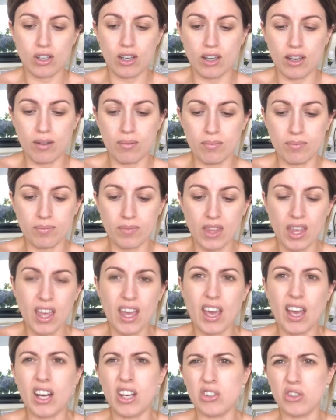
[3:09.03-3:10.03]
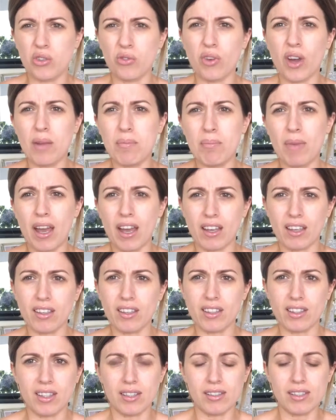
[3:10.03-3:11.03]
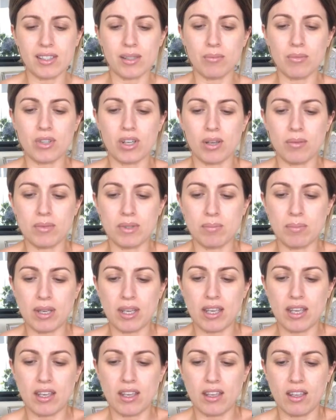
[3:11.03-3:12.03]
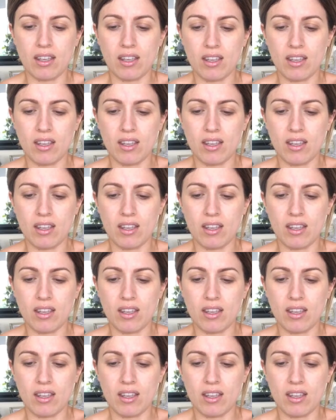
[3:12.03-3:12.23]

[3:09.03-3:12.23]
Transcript: And I do find MAC can sometimes be